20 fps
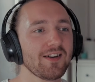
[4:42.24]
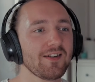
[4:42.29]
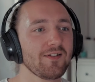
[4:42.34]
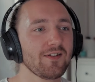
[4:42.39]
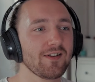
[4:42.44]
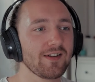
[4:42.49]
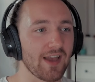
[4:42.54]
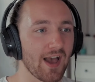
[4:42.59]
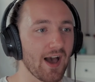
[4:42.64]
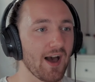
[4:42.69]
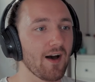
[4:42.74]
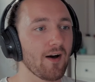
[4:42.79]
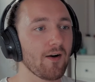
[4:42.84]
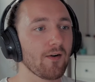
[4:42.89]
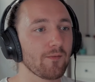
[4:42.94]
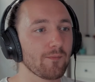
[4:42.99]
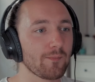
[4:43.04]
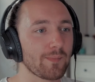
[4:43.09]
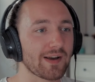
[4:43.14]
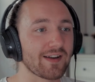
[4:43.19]
Yeah,
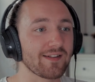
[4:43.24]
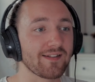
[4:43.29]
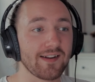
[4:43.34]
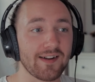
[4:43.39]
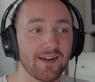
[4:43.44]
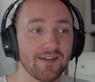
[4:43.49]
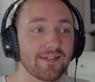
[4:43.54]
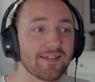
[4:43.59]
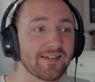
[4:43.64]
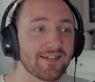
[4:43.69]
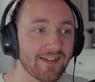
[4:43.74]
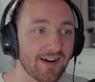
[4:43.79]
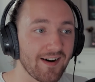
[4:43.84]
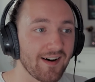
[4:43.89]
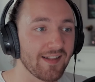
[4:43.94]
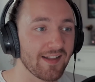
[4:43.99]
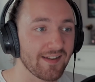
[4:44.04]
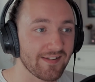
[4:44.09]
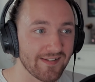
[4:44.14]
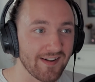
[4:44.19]
because they
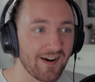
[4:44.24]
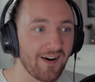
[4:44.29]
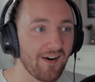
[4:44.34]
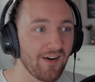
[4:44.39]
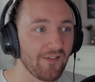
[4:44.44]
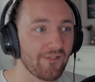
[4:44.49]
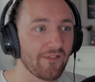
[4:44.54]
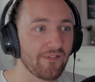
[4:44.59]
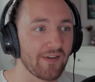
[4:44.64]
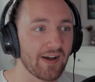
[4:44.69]
start off as